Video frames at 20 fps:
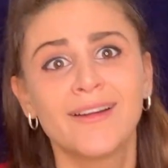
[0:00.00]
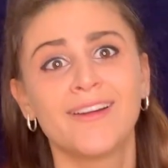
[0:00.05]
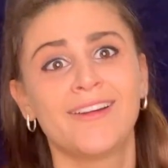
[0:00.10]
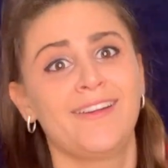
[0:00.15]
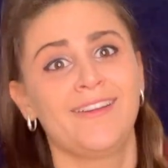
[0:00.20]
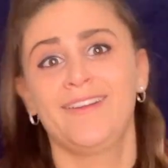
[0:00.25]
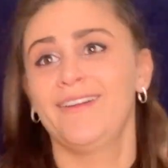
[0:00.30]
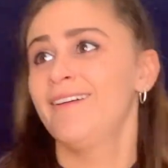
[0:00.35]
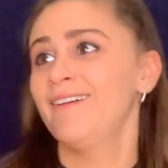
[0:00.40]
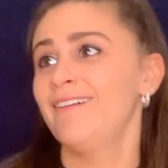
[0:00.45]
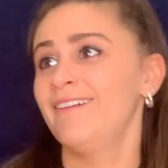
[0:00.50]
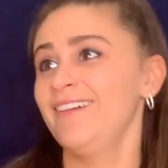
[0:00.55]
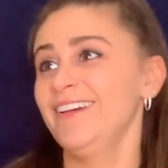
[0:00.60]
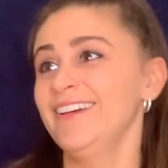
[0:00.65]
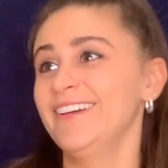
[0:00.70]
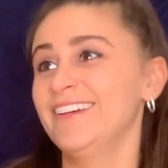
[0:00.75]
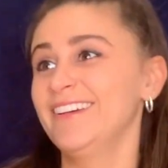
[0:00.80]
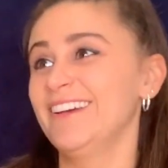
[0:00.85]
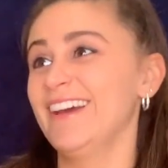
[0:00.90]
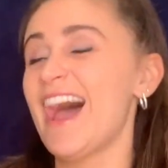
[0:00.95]

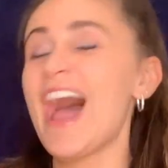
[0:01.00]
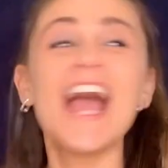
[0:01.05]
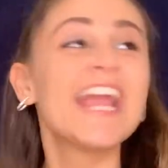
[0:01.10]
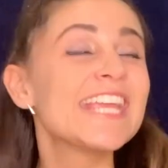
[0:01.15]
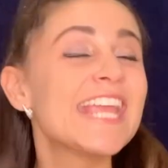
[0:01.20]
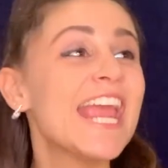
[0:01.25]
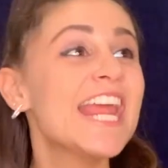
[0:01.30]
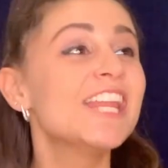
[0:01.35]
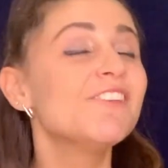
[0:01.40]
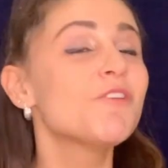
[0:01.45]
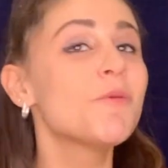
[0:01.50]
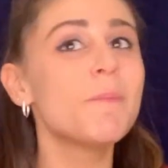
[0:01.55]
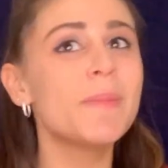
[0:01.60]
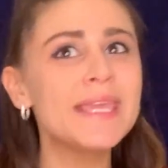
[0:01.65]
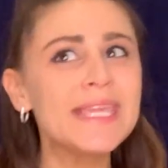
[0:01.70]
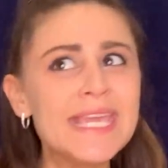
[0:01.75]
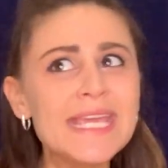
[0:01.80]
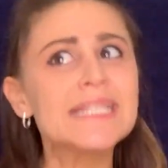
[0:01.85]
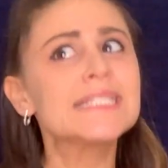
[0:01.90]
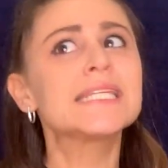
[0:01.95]
I can't even
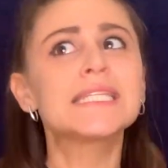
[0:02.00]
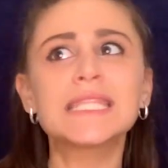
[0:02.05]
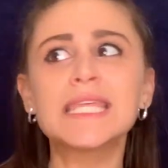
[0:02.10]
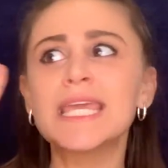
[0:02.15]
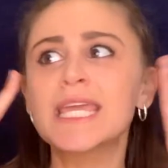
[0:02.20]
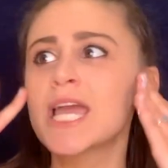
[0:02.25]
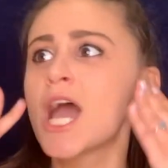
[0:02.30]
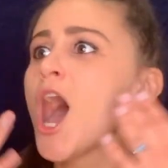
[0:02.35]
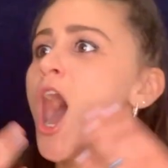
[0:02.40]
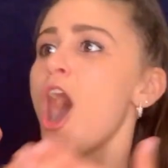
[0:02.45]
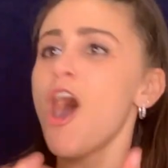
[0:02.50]
begin to think